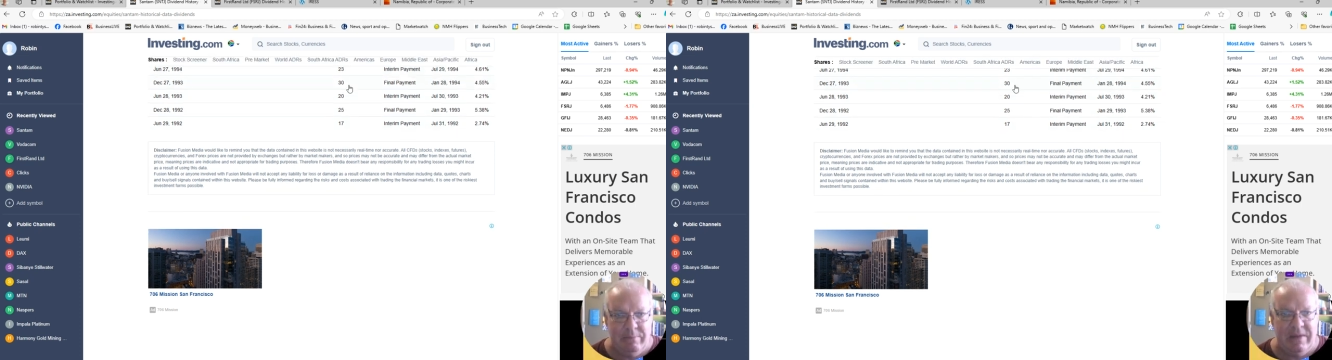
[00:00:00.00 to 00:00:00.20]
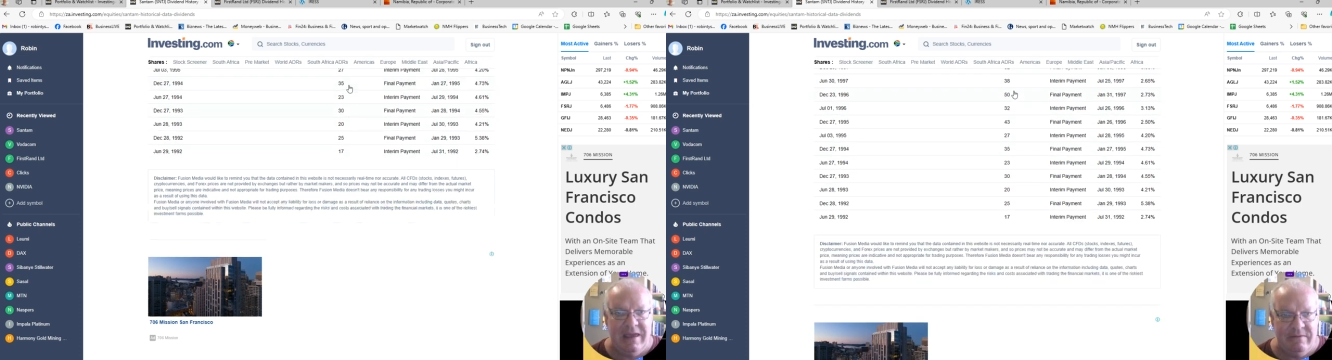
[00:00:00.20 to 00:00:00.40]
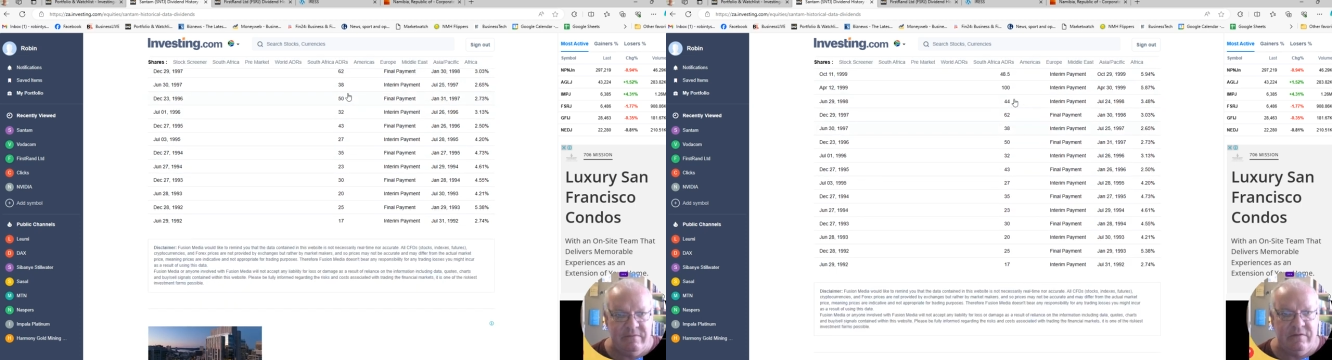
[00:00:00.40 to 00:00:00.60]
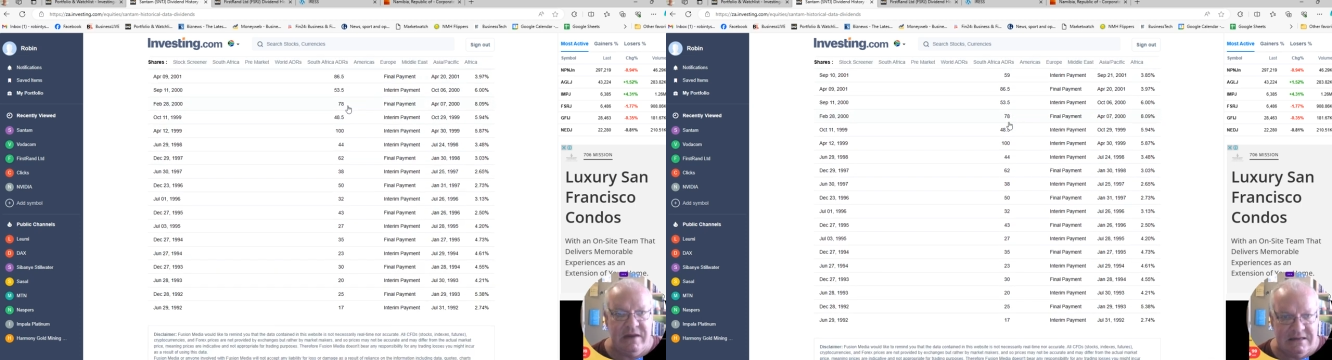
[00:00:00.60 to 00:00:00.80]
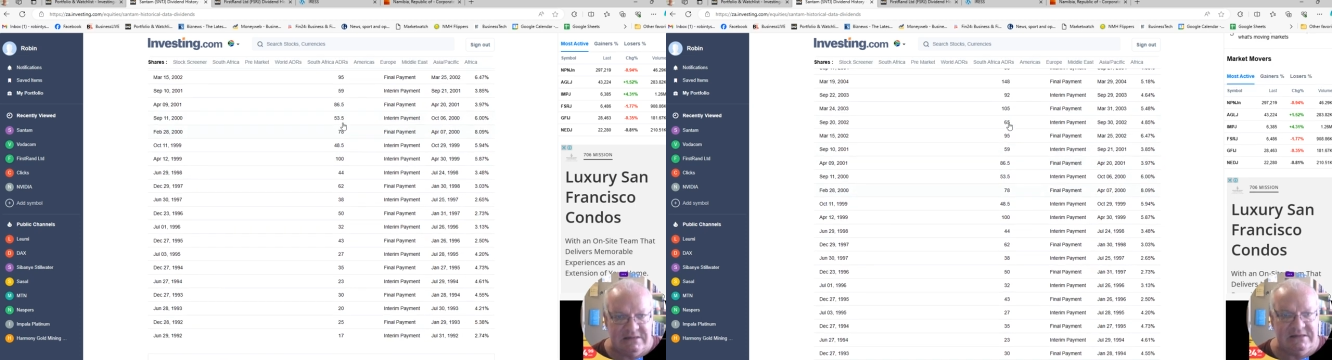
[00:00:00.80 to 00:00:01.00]
up
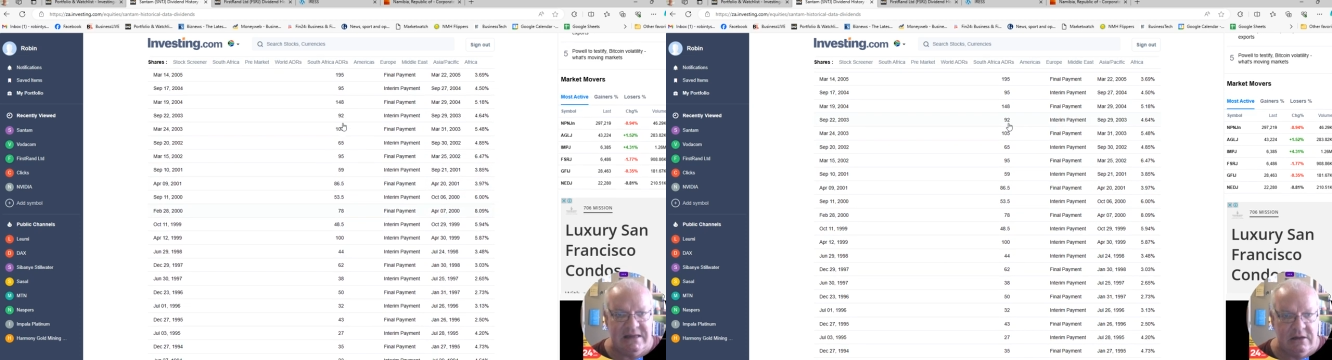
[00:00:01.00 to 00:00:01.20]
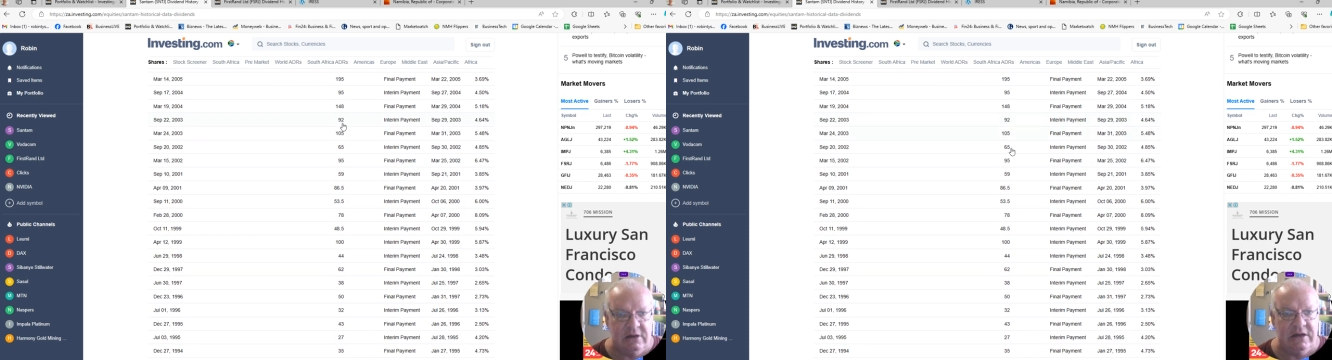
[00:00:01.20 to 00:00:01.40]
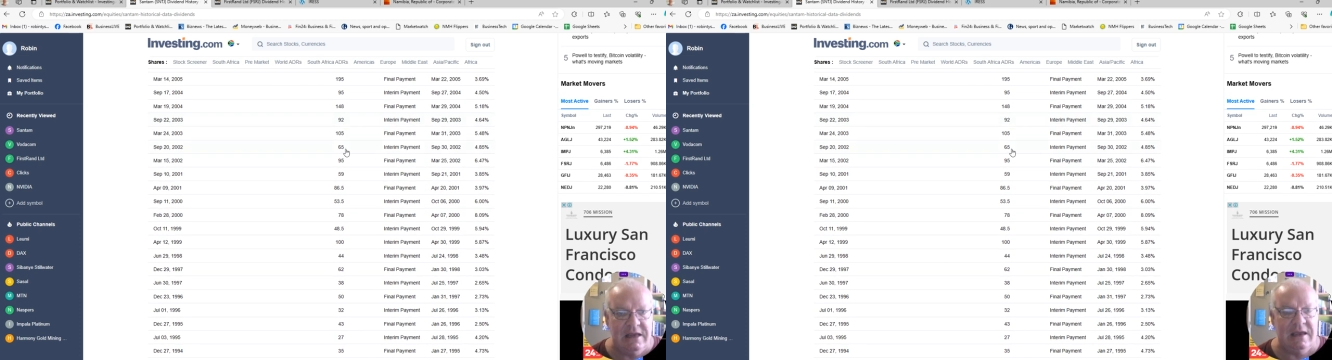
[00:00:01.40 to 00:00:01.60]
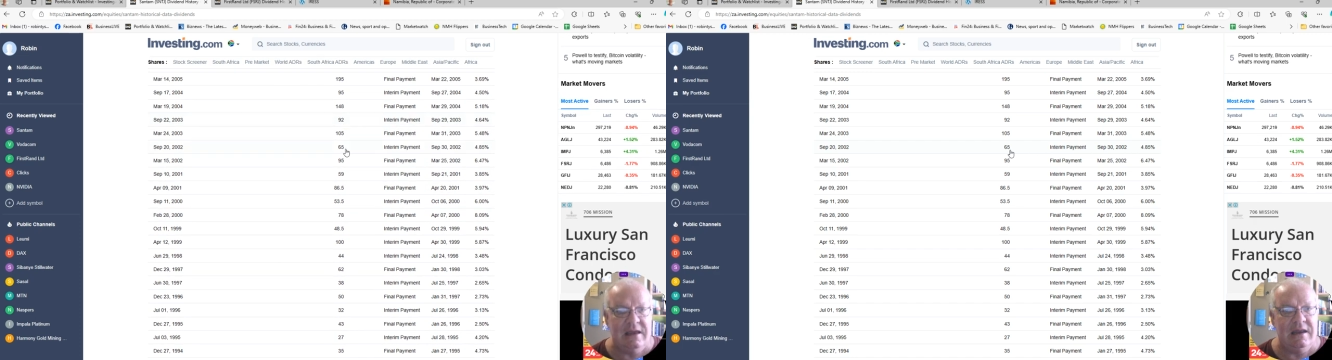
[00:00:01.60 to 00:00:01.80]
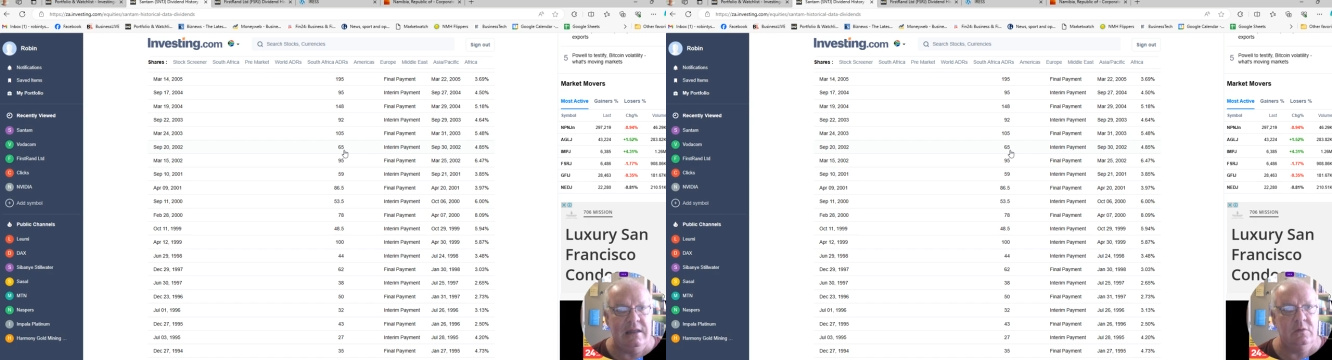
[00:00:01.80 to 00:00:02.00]
every single year.